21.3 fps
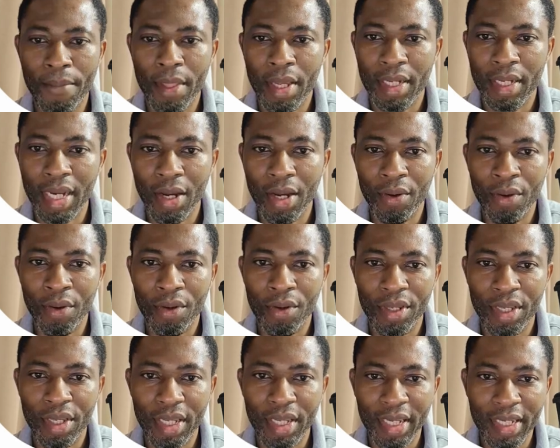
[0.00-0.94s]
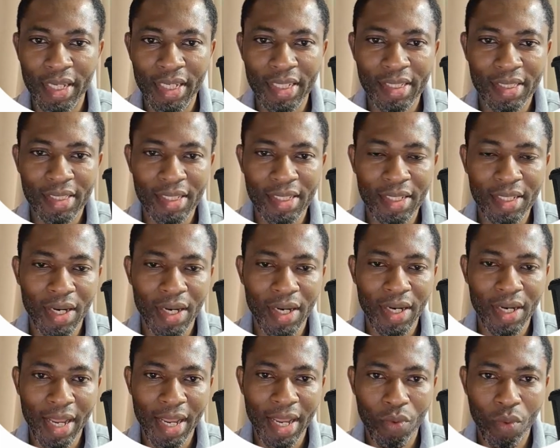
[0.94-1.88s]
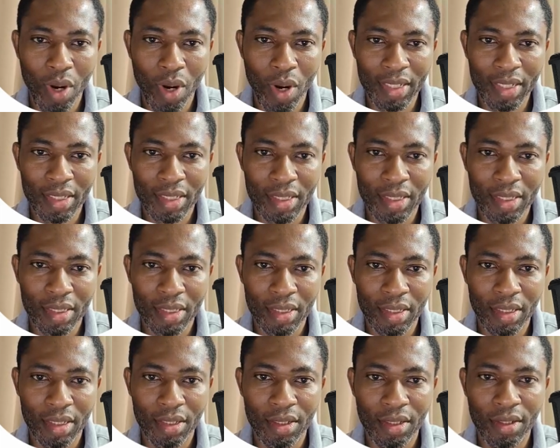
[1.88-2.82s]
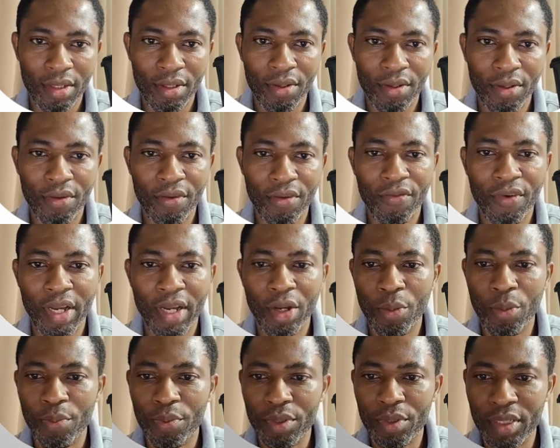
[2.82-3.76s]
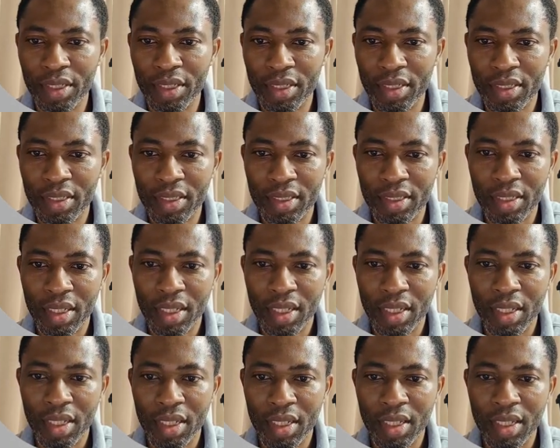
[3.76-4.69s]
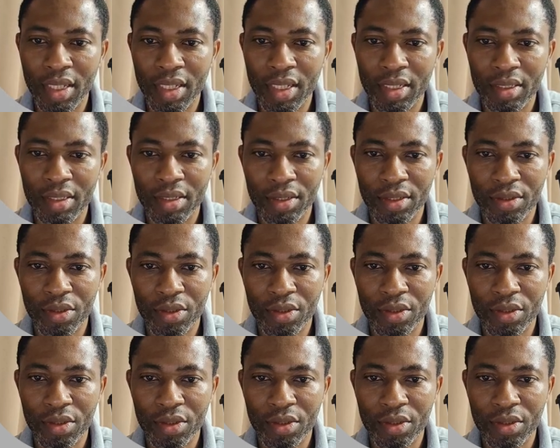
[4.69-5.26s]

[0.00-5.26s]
now in Integra likewise, if I open this, just